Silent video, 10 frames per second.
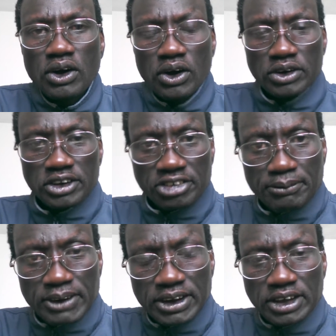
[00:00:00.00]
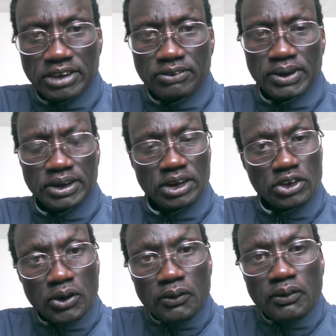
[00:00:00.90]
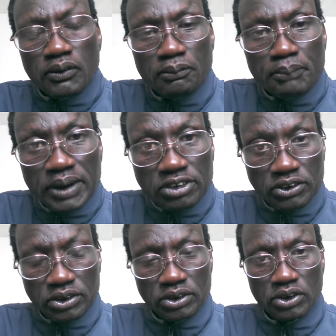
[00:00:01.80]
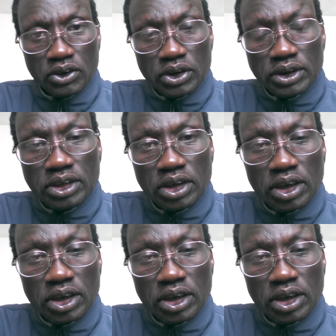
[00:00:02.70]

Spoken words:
on the 7 years when the new person gonna